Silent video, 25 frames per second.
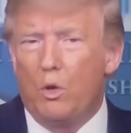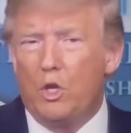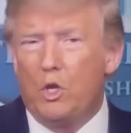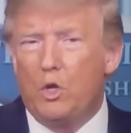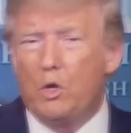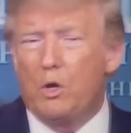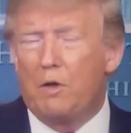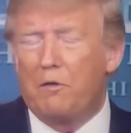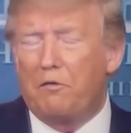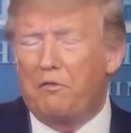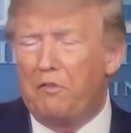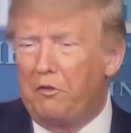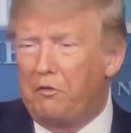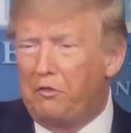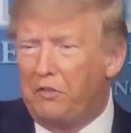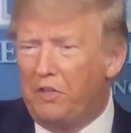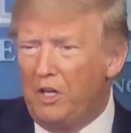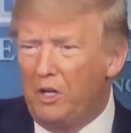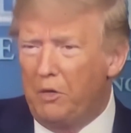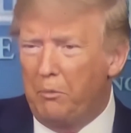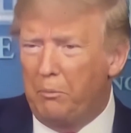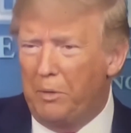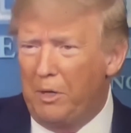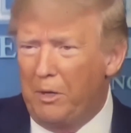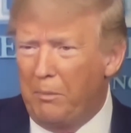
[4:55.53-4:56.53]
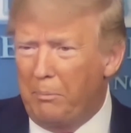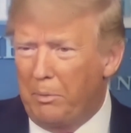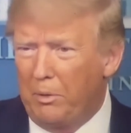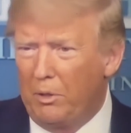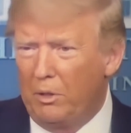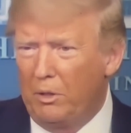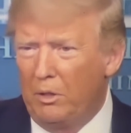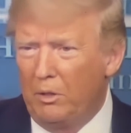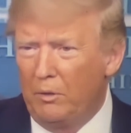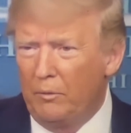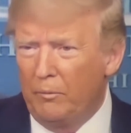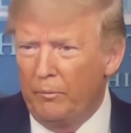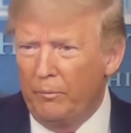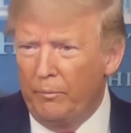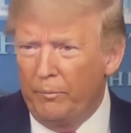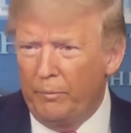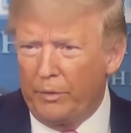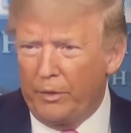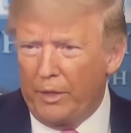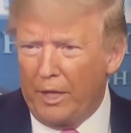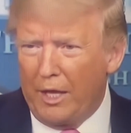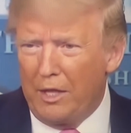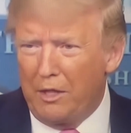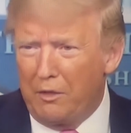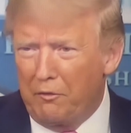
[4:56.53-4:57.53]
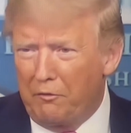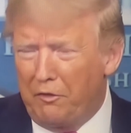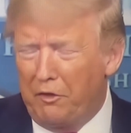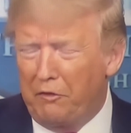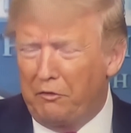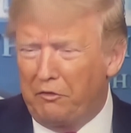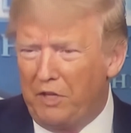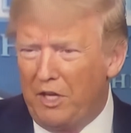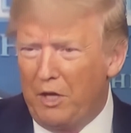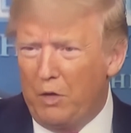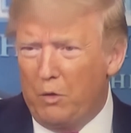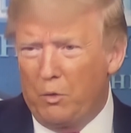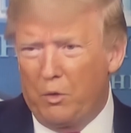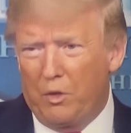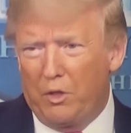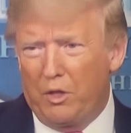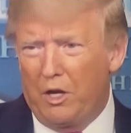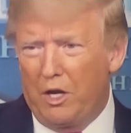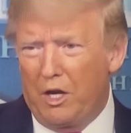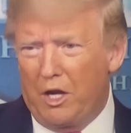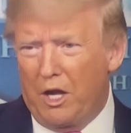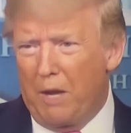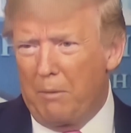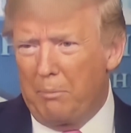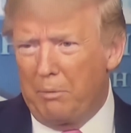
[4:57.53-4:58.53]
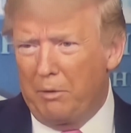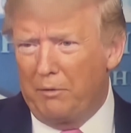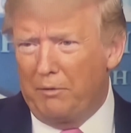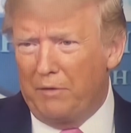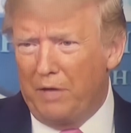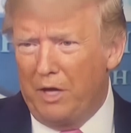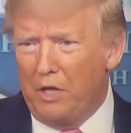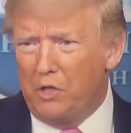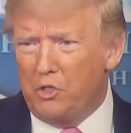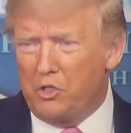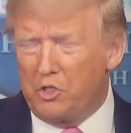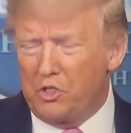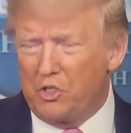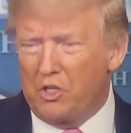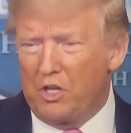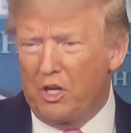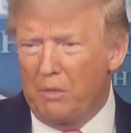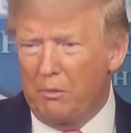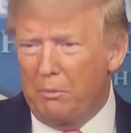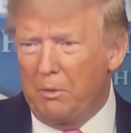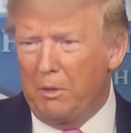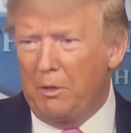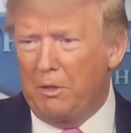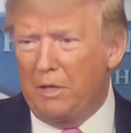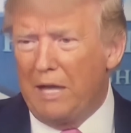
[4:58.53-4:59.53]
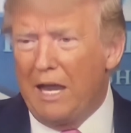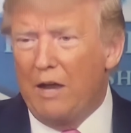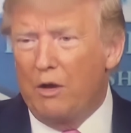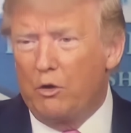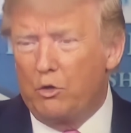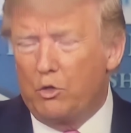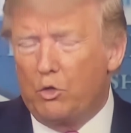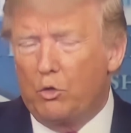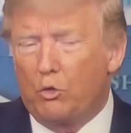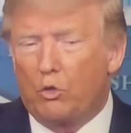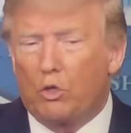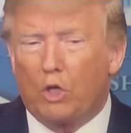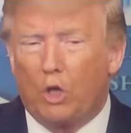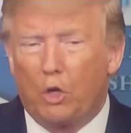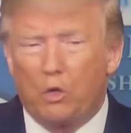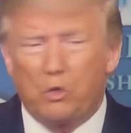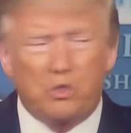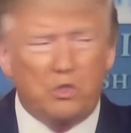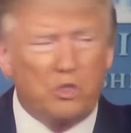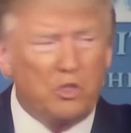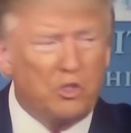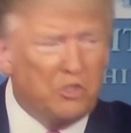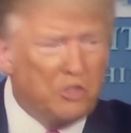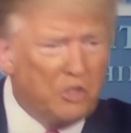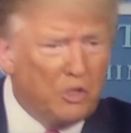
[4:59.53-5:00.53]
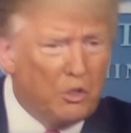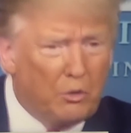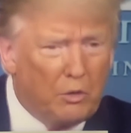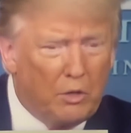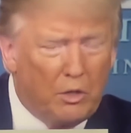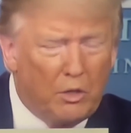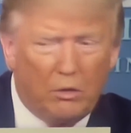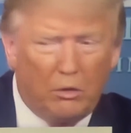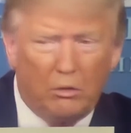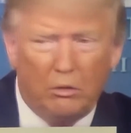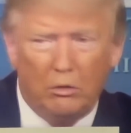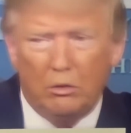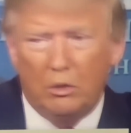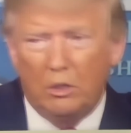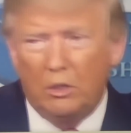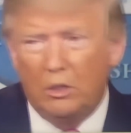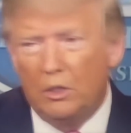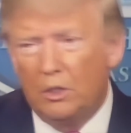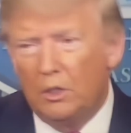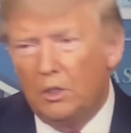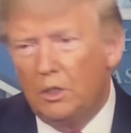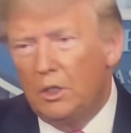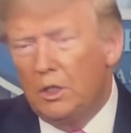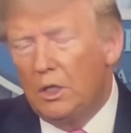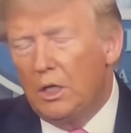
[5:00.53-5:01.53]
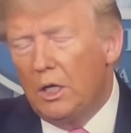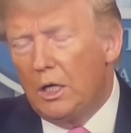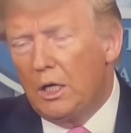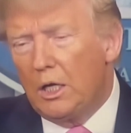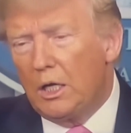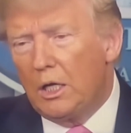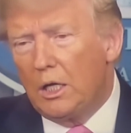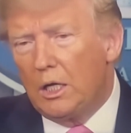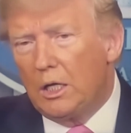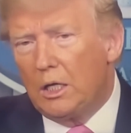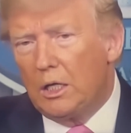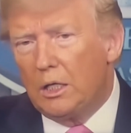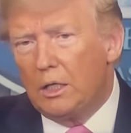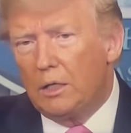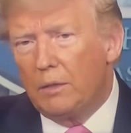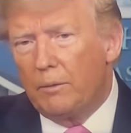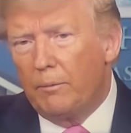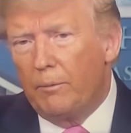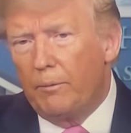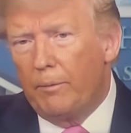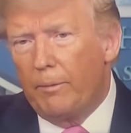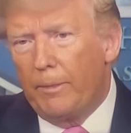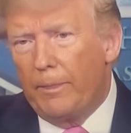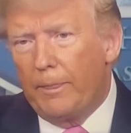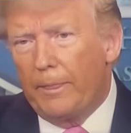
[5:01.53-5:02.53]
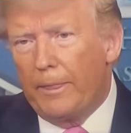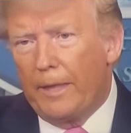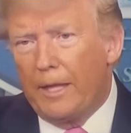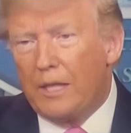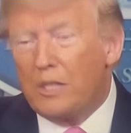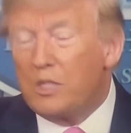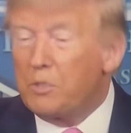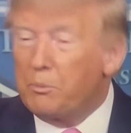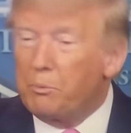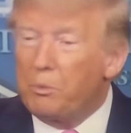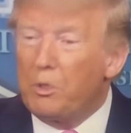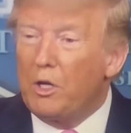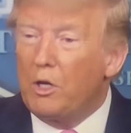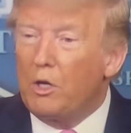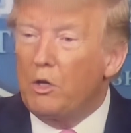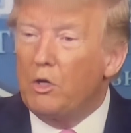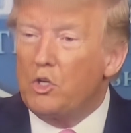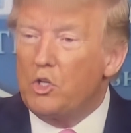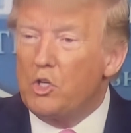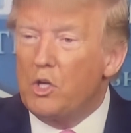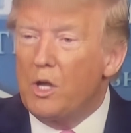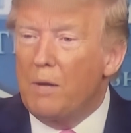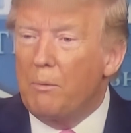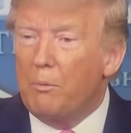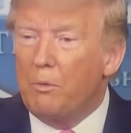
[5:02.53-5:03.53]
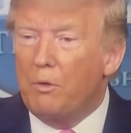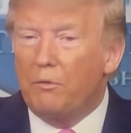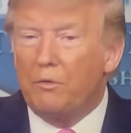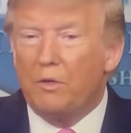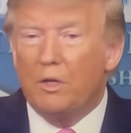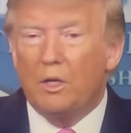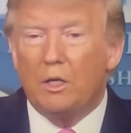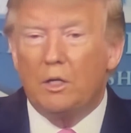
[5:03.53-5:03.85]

you have 15 people, and the 15 within a couple of days is going to be down to close to zero, uh, that's a pretty good job we've done.